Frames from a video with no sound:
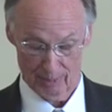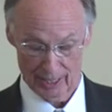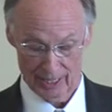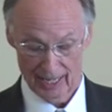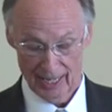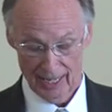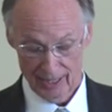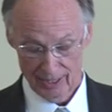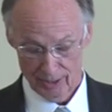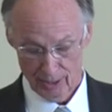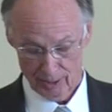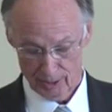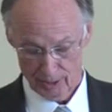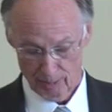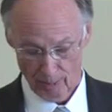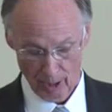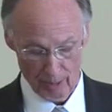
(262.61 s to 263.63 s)
But
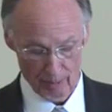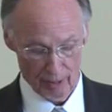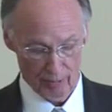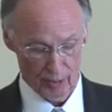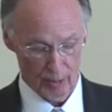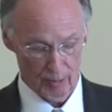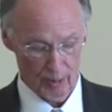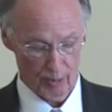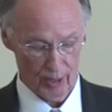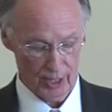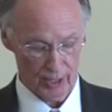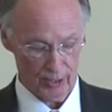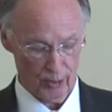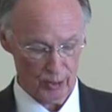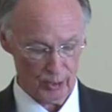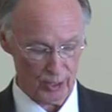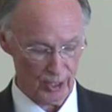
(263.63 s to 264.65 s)
Department of Human
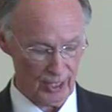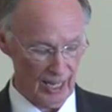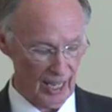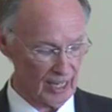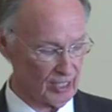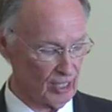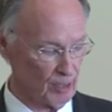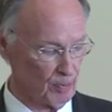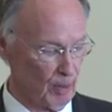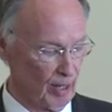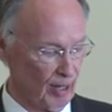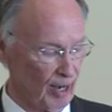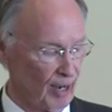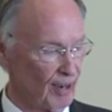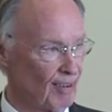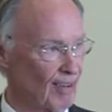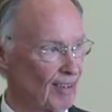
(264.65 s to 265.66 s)
Resources. Nancy's been
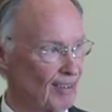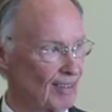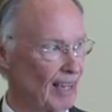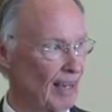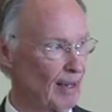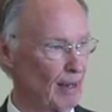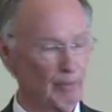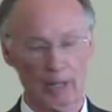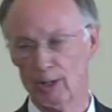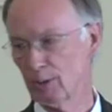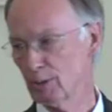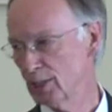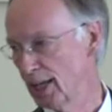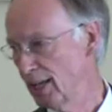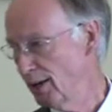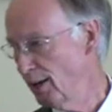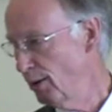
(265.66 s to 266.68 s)
there, I'm not going
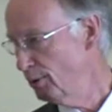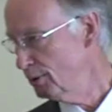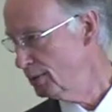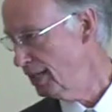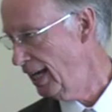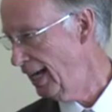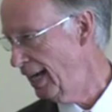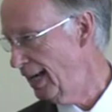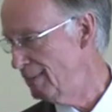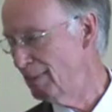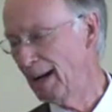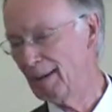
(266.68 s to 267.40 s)
to say a long time.